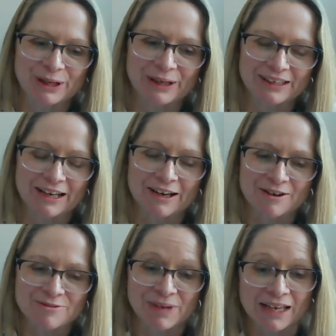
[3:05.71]
But
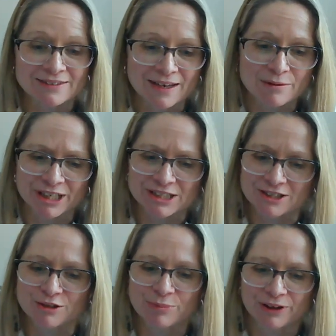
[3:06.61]
as I
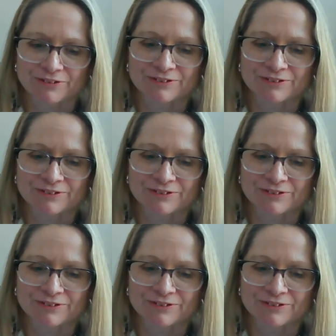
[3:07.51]
mentioned above,